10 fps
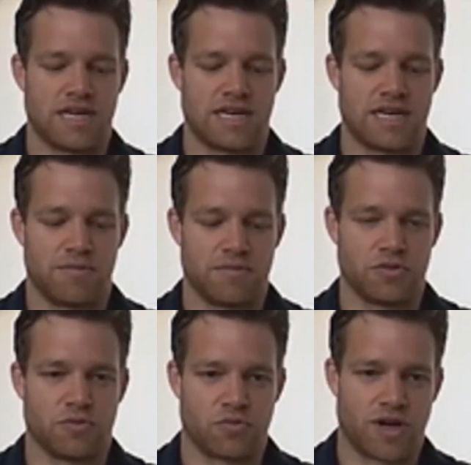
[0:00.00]
Um,
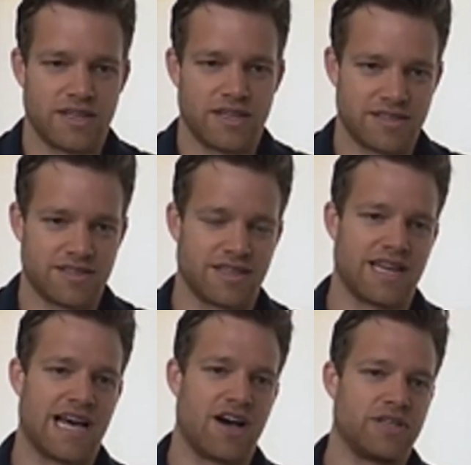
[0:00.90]
to run, and
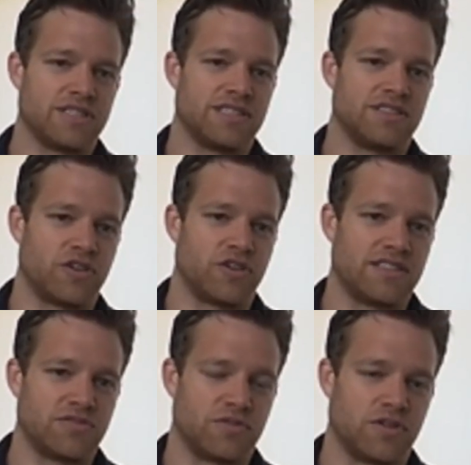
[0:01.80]
how does it
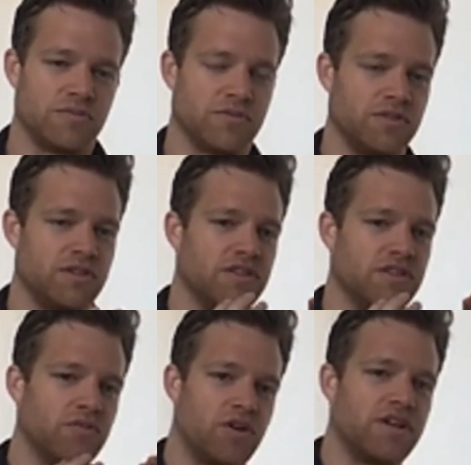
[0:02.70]
transform the
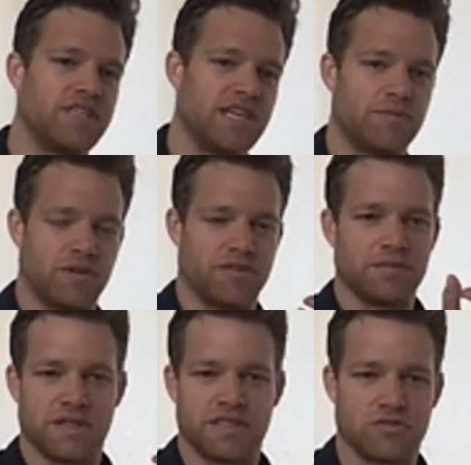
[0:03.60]
raw data provided
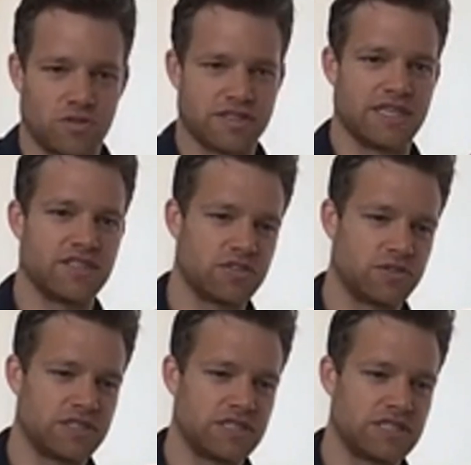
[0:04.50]
by these raw data
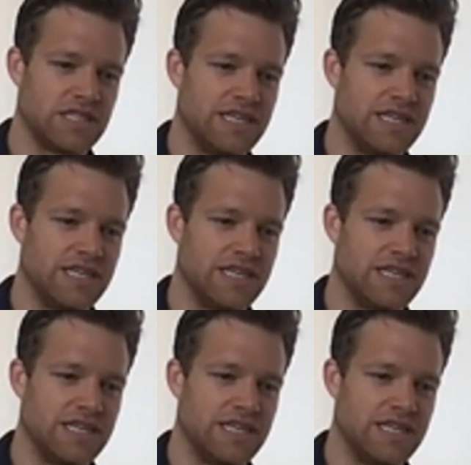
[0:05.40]
sources